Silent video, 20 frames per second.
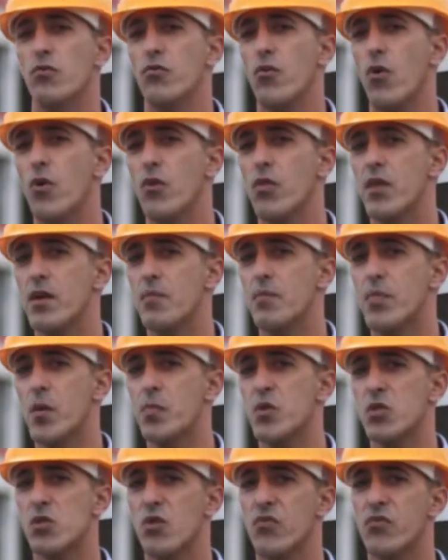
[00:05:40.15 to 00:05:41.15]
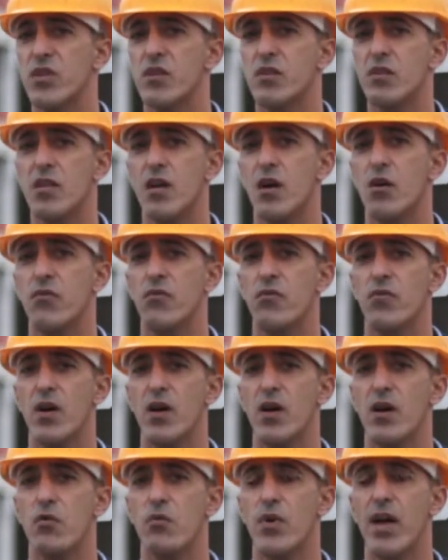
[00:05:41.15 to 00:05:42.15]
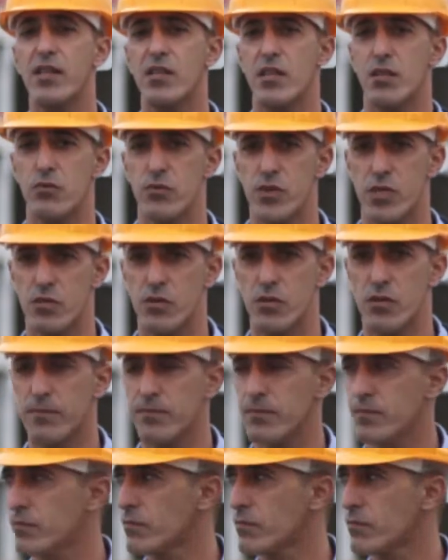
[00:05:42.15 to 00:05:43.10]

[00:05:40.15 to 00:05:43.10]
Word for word: for the purpose of, in, of uh, rental return,